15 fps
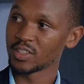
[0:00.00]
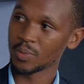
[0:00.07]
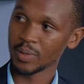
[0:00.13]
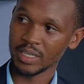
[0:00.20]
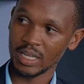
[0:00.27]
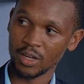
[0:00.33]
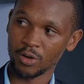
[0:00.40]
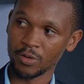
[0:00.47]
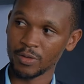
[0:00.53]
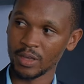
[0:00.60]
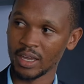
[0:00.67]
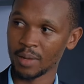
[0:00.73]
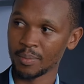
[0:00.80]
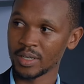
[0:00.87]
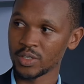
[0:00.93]
especially coffee
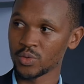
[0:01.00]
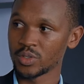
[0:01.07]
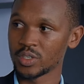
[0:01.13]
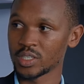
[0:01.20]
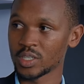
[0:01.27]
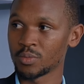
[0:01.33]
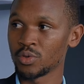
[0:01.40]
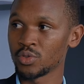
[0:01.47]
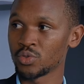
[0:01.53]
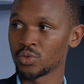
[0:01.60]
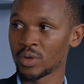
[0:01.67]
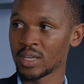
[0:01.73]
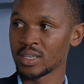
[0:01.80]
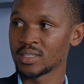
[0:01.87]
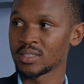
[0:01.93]
enemas, which is able to
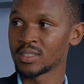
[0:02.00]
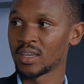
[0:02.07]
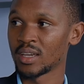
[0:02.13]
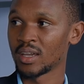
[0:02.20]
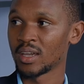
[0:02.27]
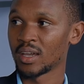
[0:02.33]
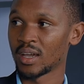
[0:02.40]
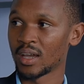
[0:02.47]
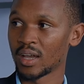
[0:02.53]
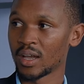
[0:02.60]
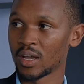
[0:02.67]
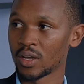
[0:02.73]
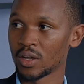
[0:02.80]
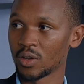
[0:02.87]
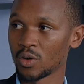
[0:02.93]
raise
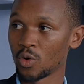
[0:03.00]
uh,